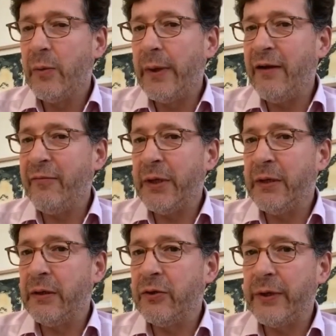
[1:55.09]
We have
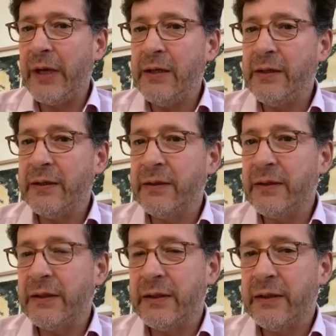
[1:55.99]
been created
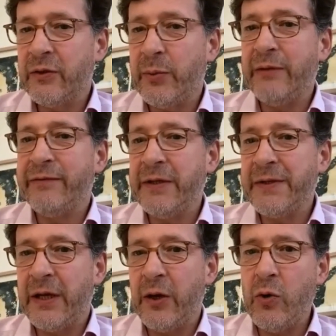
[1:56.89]
12
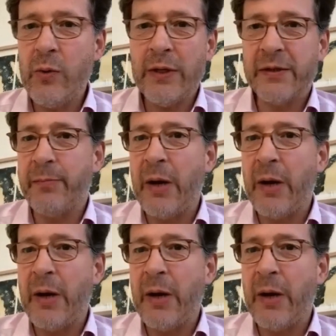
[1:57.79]
years ago as a